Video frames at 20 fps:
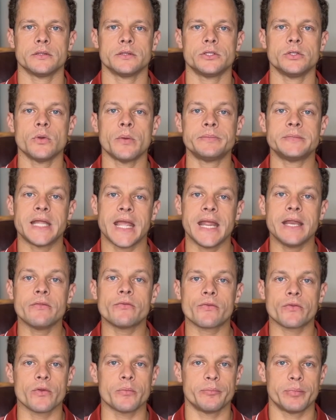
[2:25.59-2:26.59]
To obtain
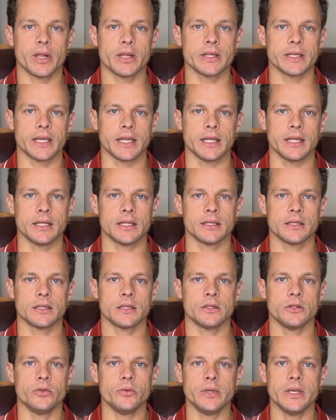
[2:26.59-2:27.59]
stability,
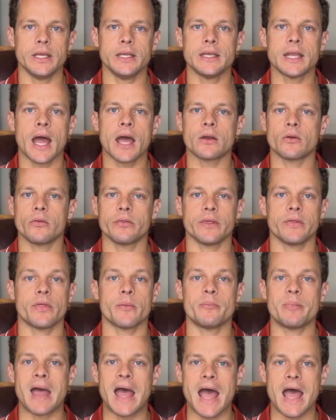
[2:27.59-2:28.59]
you need not only the
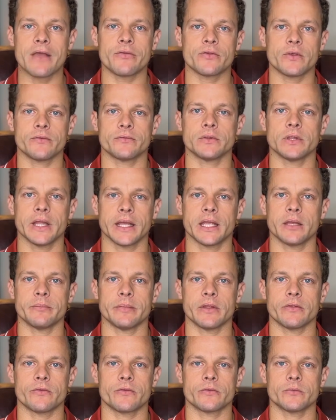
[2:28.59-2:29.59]
passive
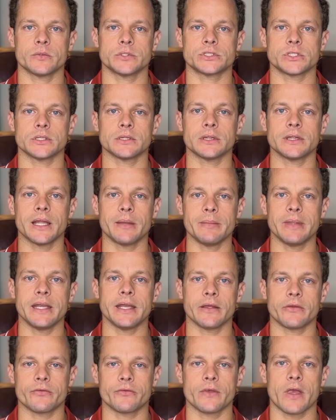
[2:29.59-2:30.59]
ligaments, which limit
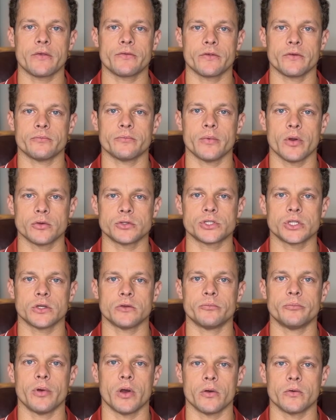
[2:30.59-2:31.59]
excessive motion
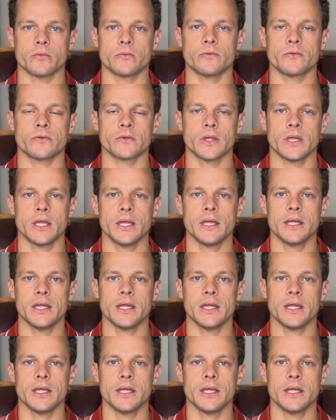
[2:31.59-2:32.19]
of bones,